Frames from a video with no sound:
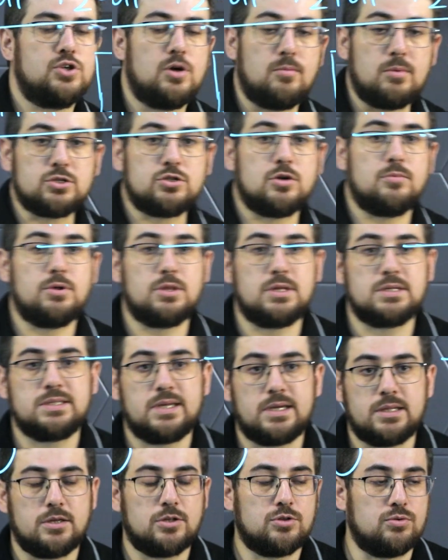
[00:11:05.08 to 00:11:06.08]
What is the
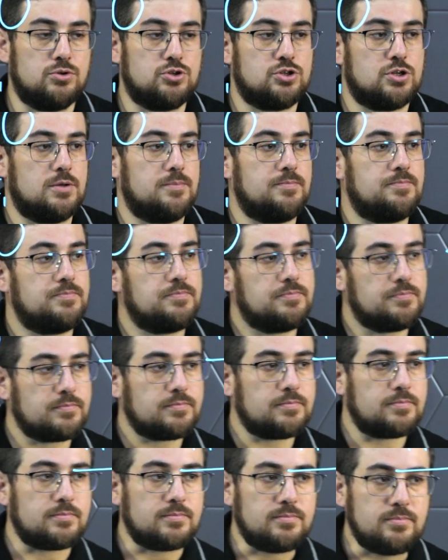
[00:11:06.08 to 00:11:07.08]
specificity of this
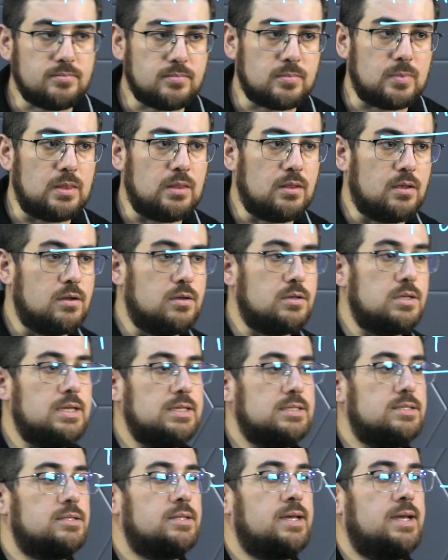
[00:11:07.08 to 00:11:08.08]
point?
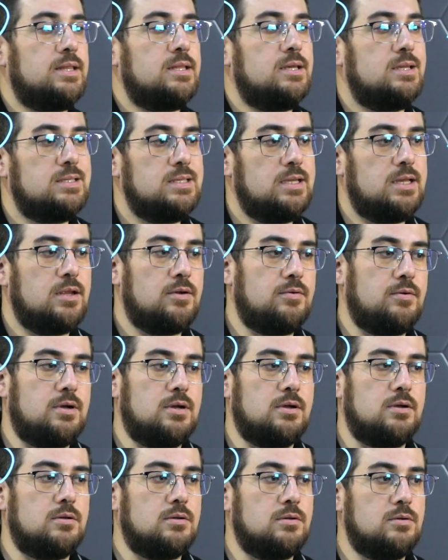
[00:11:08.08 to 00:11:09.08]
If we can
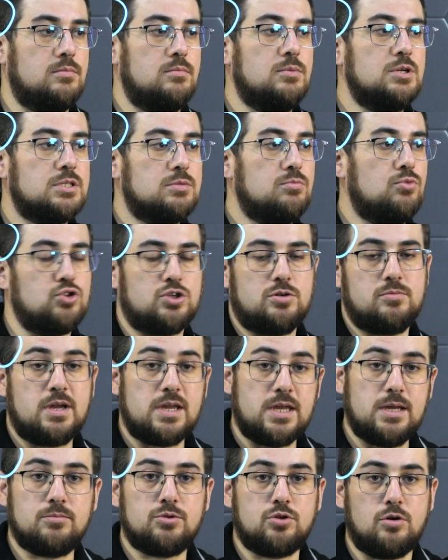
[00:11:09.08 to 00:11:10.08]
somehow launch this
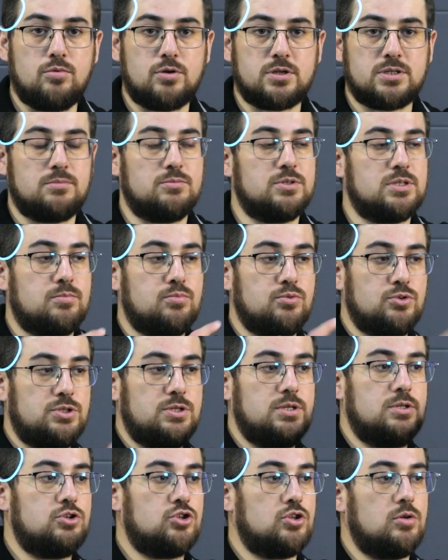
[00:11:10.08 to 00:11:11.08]
tree so that it
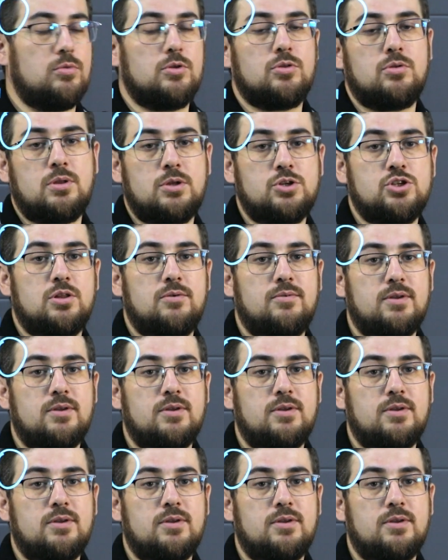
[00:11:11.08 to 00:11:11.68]
starts to rotate,